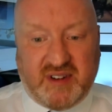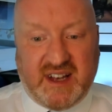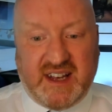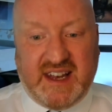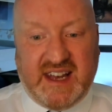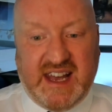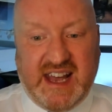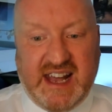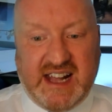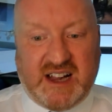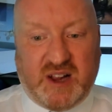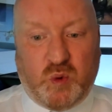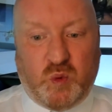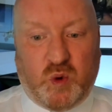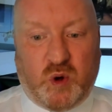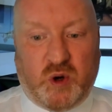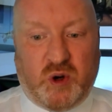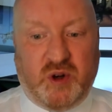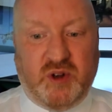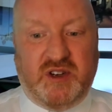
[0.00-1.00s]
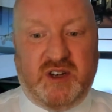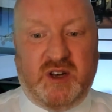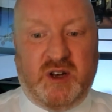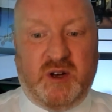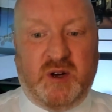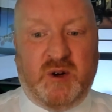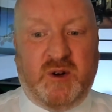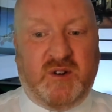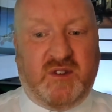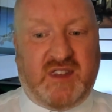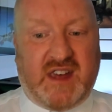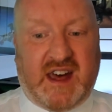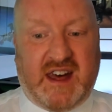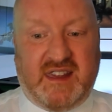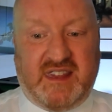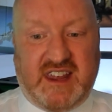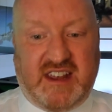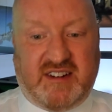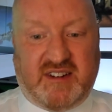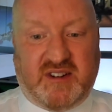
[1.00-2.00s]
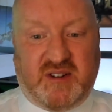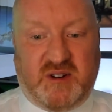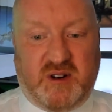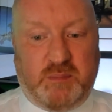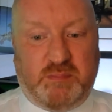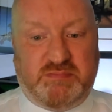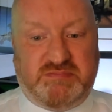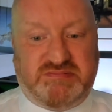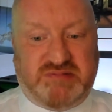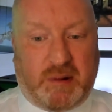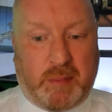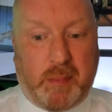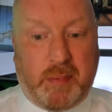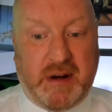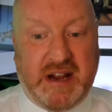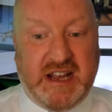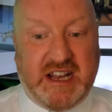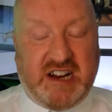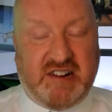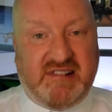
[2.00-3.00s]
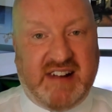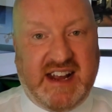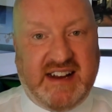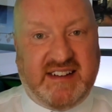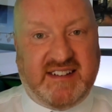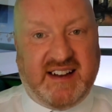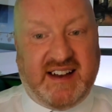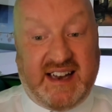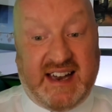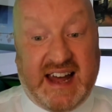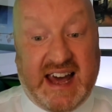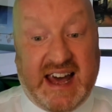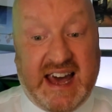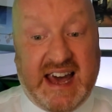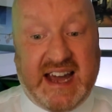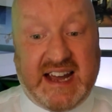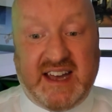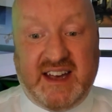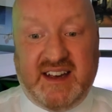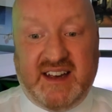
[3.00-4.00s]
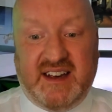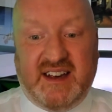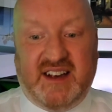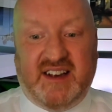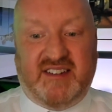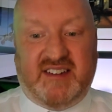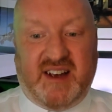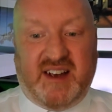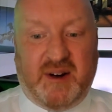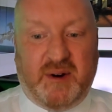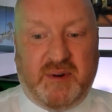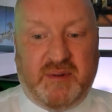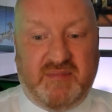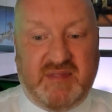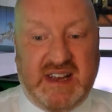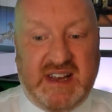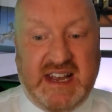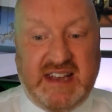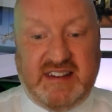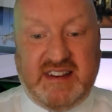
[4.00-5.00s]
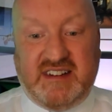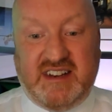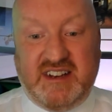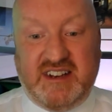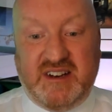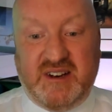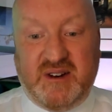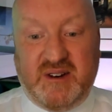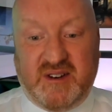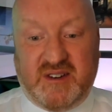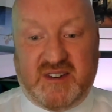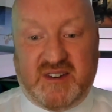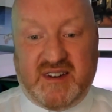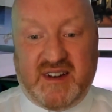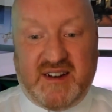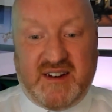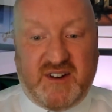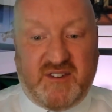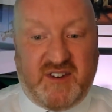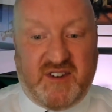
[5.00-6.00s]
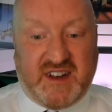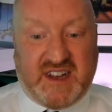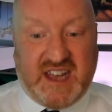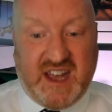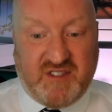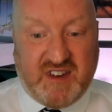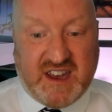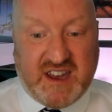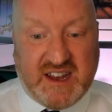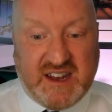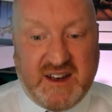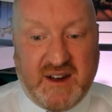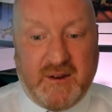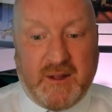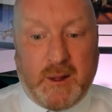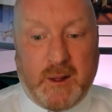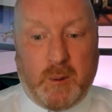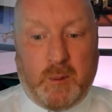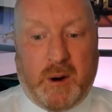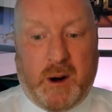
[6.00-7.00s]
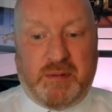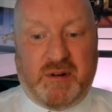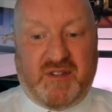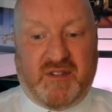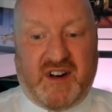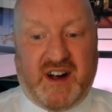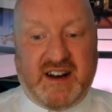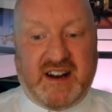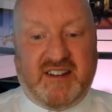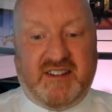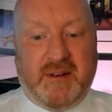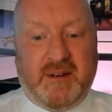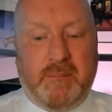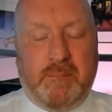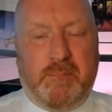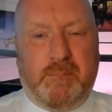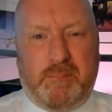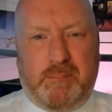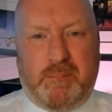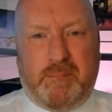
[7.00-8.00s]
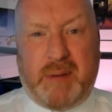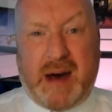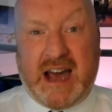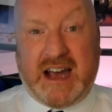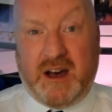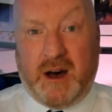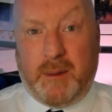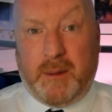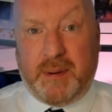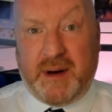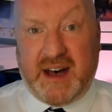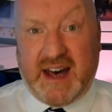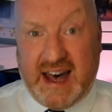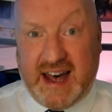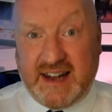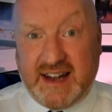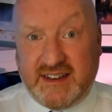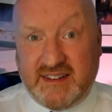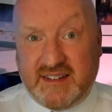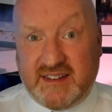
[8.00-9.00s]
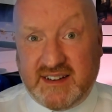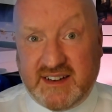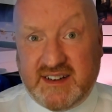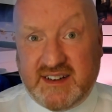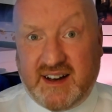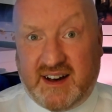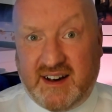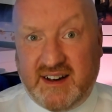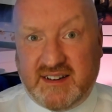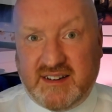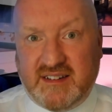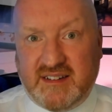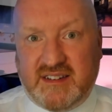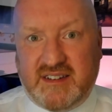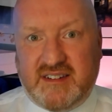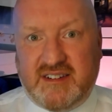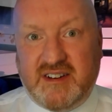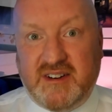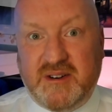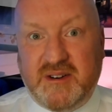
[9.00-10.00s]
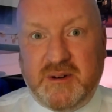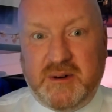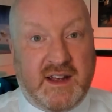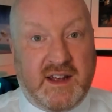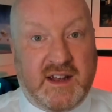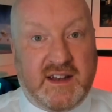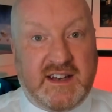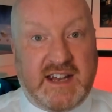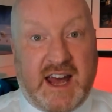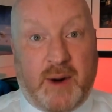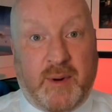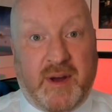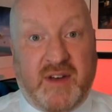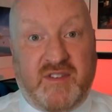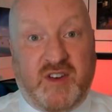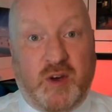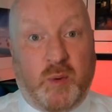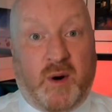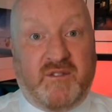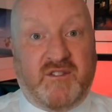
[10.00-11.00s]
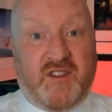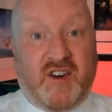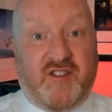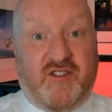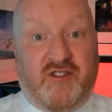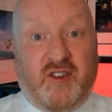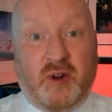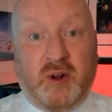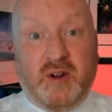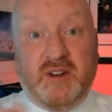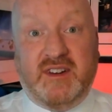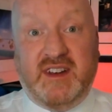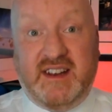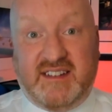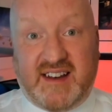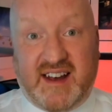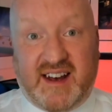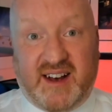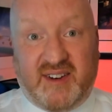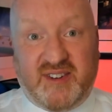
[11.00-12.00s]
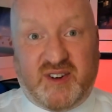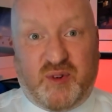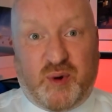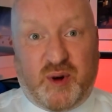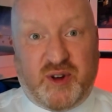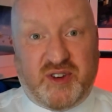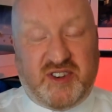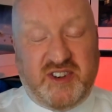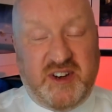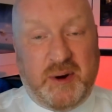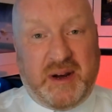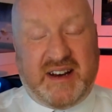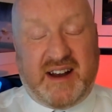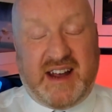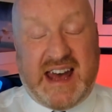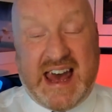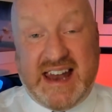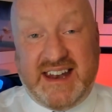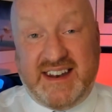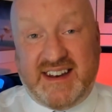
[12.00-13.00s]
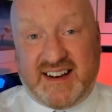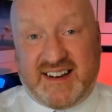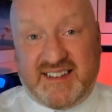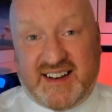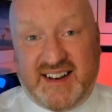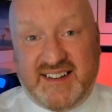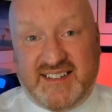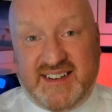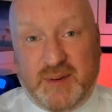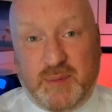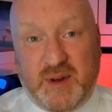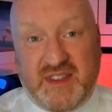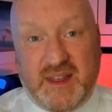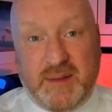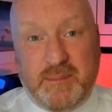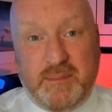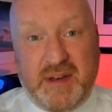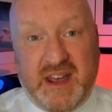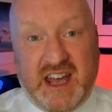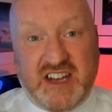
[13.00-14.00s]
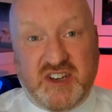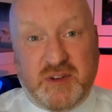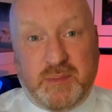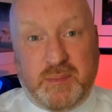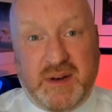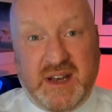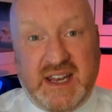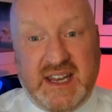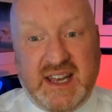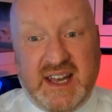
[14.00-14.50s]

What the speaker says: it'll warn you that this could probably create lag. So easy to use, forgiving, while providing some backup and guidance too. Now, if you want the full details of what's new and exciting within PHP,